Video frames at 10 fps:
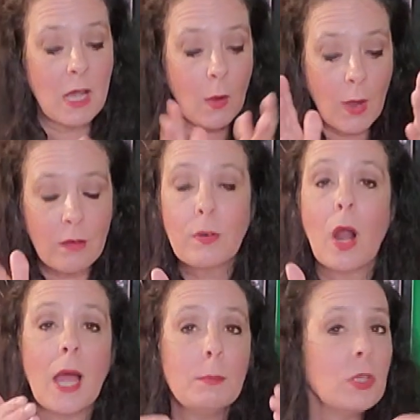However,
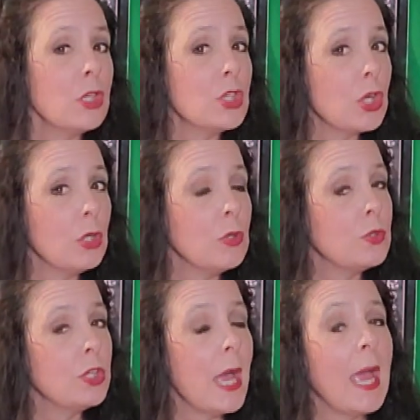I'm going to show you
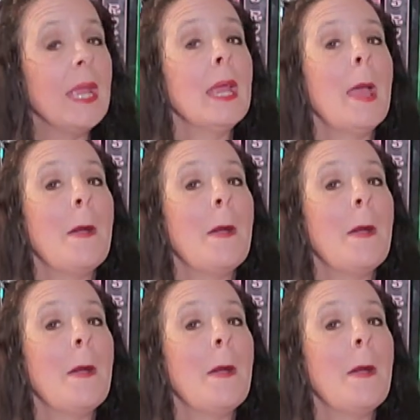today